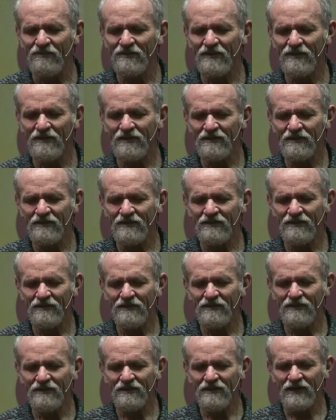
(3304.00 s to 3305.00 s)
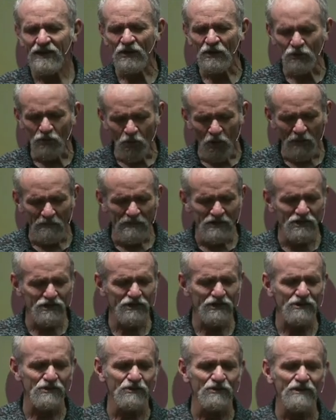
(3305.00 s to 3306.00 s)
so that we can prosper.
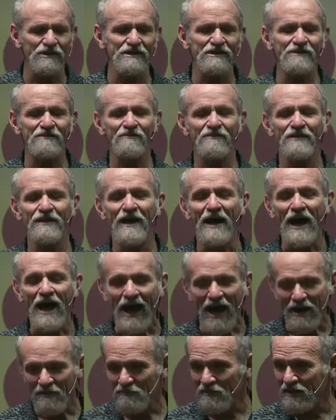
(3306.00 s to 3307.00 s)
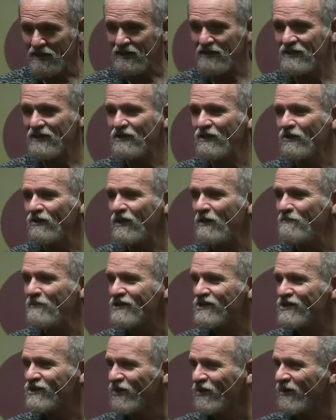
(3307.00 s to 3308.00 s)
In Jesus' name we pray.
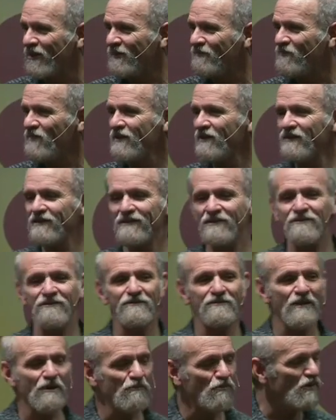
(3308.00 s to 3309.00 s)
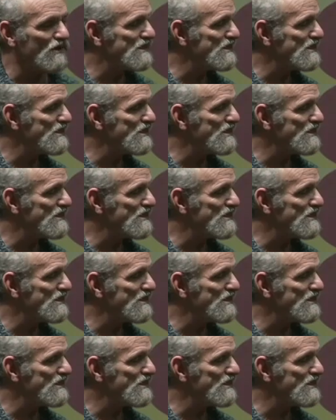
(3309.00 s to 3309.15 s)
Amen. May God